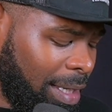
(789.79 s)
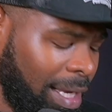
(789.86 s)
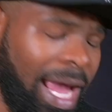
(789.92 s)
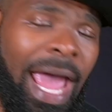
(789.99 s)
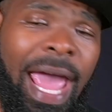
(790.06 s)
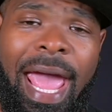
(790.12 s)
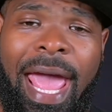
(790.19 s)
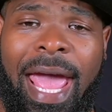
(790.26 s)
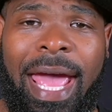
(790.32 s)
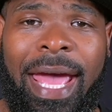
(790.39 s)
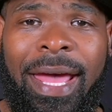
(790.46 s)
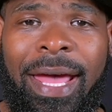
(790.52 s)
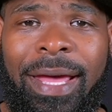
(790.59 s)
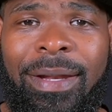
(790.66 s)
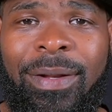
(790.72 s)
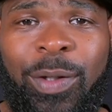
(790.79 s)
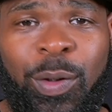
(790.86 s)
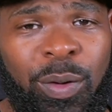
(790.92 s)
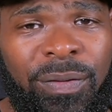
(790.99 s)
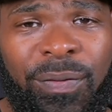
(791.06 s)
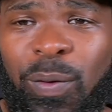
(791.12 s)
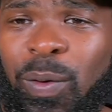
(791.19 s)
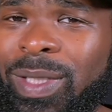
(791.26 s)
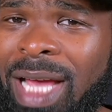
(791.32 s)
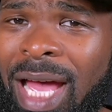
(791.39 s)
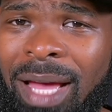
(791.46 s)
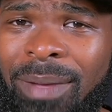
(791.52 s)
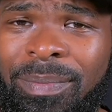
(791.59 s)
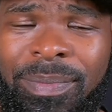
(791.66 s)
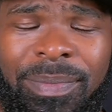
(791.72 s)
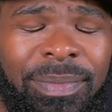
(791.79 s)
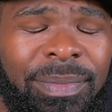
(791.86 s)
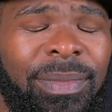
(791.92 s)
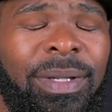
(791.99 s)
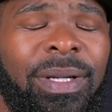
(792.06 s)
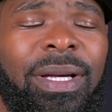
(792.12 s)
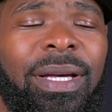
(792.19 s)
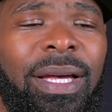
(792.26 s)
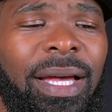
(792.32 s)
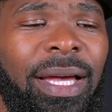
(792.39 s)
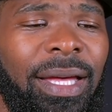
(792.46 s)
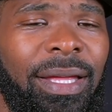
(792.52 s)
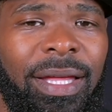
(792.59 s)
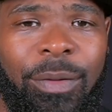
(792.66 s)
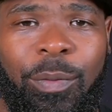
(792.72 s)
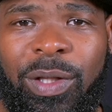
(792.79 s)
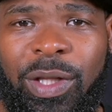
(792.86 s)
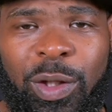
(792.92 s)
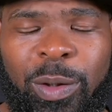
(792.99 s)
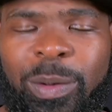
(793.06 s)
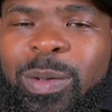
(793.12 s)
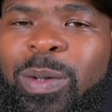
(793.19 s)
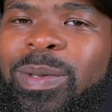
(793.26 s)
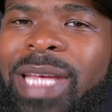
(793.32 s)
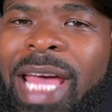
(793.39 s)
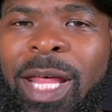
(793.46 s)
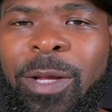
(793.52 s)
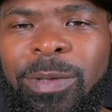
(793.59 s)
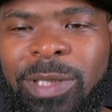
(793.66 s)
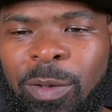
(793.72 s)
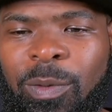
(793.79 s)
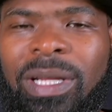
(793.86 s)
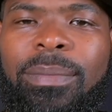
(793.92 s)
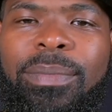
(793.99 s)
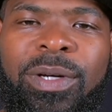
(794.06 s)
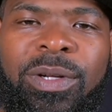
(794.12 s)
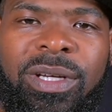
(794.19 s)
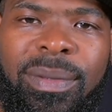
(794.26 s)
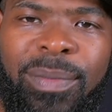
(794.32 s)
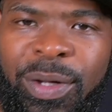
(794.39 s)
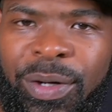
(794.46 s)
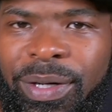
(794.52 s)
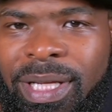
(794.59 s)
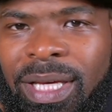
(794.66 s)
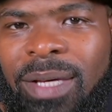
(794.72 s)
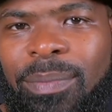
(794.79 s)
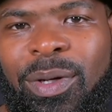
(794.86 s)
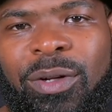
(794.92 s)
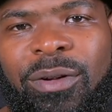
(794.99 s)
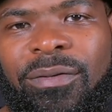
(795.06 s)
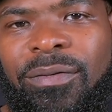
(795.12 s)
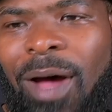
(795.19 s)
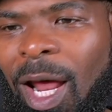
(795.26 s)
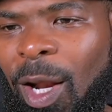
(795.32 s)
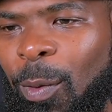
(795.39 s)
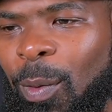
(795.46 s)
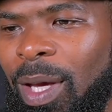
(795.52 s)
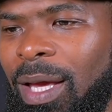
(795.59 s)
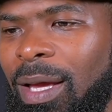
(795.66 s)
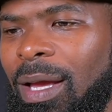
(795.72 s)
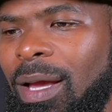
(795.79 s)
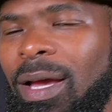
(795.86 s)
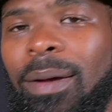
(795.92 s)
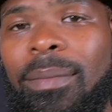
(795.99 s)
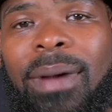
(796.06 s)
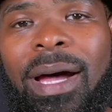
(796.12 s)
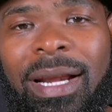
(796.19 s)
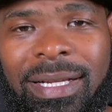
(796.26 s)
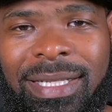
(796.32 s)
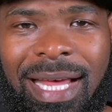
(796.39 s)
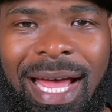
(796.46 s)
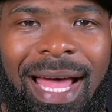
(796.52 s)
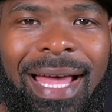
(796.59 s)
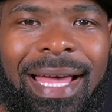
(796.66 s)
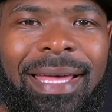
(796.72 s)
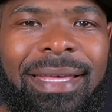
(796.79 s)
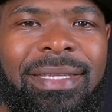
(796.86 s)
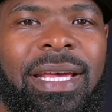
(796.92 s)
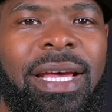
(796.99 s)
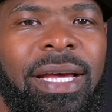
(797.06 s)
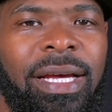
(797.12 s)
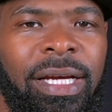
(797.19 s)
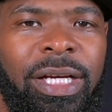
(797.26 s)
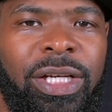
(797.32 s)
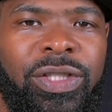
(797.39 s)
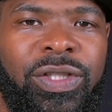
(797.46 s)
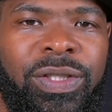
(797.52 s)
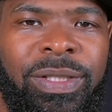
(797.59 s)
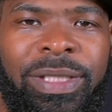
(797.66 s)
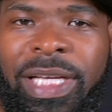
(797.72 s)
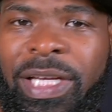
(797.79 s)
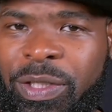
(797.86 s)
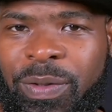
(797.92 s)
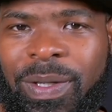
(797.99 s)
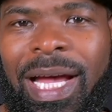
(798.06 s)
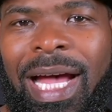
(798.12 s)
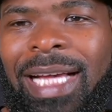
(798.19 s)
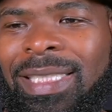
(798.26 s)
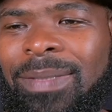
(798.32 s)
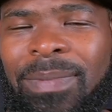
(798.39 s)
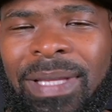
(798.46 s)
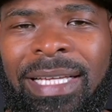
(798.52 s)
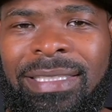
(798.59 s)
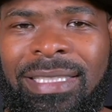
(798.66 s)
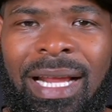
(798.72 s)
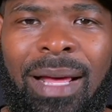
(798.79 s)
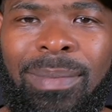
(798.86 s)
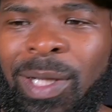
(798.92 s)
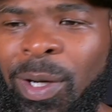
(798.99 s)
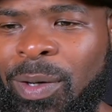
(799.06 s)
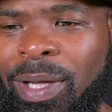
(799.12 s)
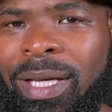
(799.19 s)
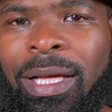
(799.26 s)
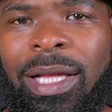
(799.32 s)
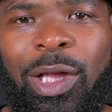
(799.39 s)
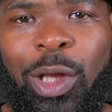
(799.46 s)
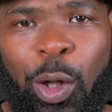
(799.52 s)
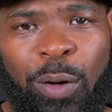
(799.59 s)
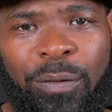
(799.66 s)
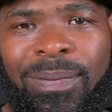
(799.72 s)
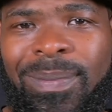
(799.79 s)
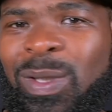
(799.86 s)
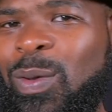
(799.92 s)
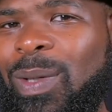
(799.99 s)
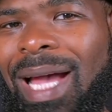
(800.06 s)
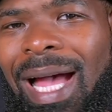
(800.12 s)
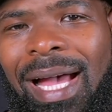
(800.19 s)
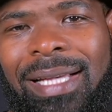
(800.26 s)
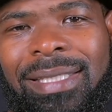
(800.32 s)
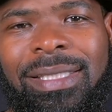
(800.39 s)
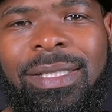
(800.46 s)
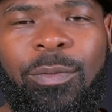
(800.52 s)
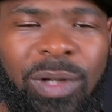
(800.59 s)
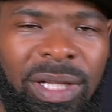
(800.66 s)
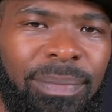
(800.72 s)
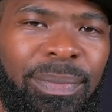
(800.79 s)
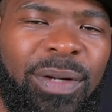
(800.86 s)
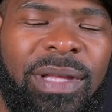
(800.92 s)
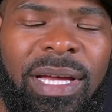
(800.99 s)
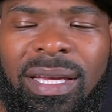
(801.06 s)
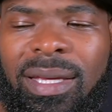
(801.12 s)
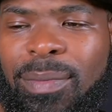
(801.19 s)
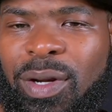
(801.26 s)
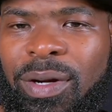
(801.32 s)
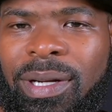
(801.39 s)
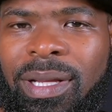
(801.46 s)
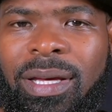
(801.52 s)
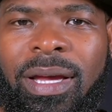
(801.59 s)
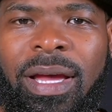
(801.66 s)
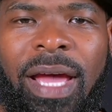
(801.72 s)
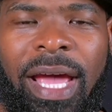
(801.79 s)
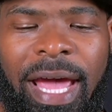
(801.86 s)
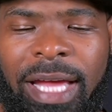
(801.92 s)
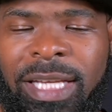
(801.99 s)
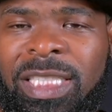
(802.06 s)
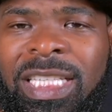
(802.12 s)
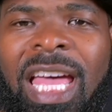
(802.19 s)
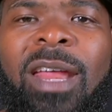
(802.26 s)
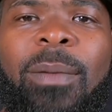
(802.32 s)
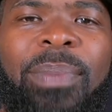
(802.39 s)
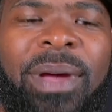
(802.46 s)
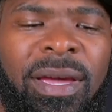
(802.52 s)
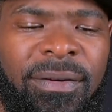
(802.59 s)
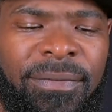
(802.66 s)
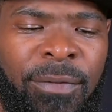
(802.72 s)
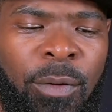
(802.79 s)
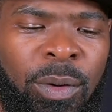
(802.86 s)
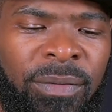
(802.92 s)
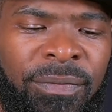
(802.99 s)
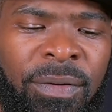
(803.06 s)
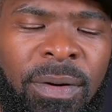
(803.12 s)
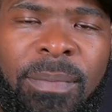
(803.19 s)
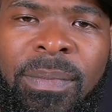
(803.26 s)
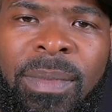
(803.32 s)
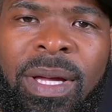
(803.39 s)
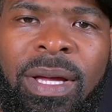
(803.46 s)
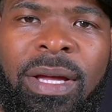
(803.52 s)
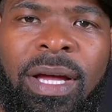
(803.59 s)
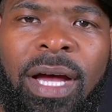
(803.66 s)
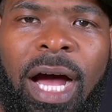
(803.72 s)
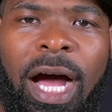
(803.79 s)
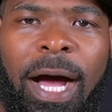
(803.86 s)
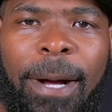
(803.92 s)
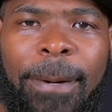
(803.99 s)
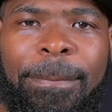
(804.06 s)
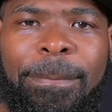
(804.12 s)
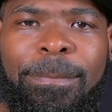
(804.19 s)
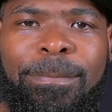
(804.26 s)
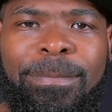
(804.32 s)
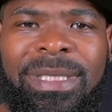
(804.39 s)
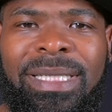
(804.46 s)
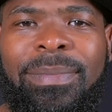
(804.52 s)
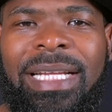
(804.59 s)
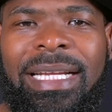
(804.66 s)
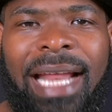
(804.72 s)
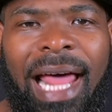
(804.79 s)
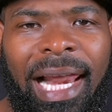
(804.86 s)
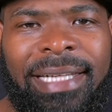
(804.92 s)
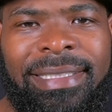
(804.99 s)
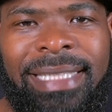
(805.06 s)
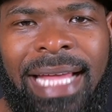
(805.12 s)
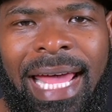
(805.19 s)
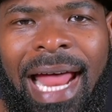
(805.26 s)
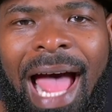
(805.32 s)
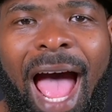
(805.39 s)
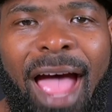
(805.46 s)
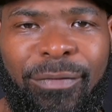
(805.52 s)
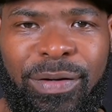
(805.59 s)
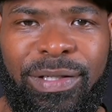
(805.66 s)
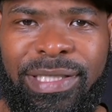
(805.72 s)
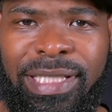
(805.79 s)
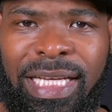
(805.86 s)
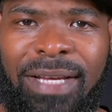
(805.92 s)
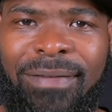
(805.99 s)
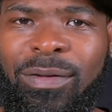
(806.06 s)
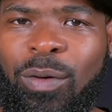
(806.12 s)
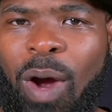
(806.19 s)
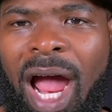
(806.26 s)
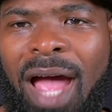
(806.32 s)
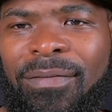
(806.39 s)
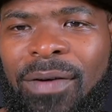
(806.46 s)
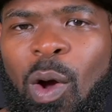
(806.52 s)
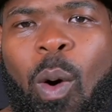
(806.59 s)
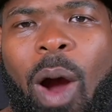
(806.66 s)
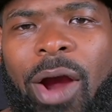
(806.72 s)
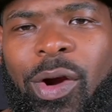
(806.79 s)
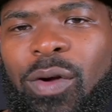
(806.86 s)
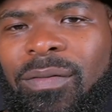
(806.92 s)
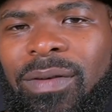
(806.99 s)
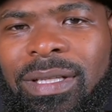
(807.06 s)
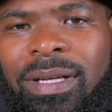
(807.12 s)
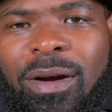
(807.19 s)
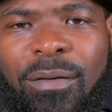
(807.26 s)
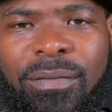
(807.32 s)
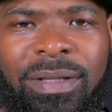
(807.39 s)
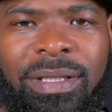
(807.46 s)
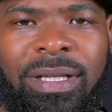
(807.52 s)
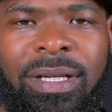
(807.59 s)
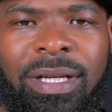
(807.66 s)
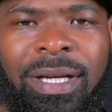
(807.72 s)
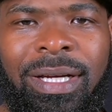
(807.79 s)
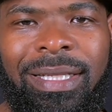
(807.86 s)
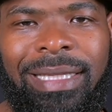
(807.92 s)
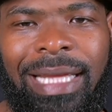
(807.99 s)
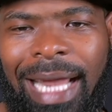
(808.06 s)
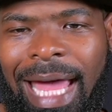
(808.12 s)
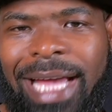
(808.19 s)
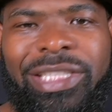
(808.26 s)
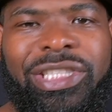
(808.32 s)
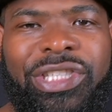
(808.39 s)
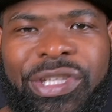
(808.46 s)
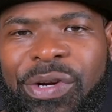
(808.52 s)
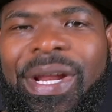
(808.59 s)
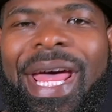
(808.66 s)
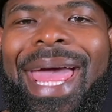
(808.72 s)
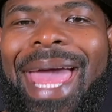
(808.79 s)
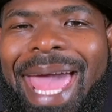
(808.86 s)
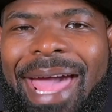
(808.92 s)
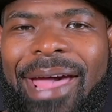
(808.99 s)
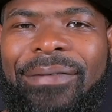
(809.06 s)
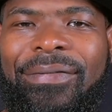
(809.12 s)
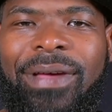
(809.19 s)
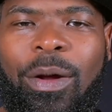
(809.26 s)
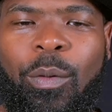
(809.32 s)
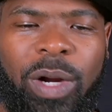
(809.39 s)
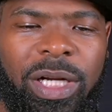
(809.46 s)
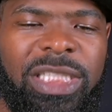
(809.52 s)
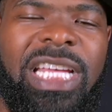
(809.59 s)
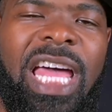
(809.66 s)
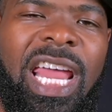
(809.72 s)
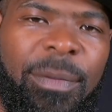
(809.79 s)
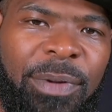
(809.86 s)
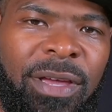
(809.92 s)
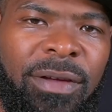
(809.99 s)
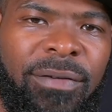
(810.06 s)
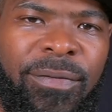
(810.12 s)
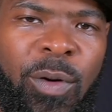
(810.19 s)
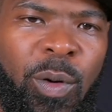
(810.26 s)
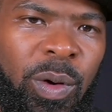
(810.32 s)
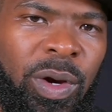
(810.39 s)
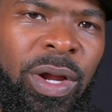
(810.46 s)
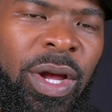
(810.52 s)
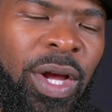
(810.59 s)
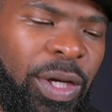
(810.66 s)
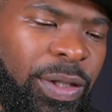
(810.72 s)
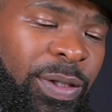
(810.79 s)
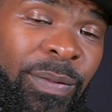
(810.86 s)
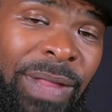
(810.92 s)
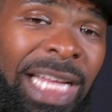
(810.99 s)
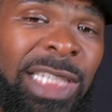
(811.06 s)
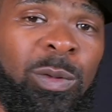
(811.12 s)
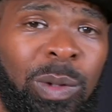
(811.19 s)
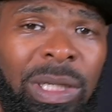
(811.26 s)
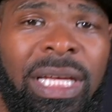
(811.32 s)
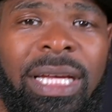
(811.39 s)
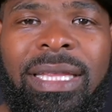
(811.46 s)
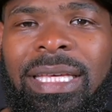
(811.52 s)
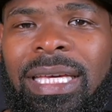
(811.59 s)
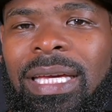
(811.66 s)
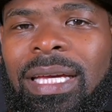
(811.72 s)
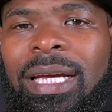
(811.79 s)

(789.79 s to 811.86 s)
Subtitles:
and do it full time. With the YouTube channel is to really build a community, build a following, monetize, teach you guys some things that I'm learning, learn from you guys, really build that community, and just kind of pay it forward from some of the knowledge that I've received or I've acquired over the last year and a half. And I want to just kind of pay it forward. So that's really the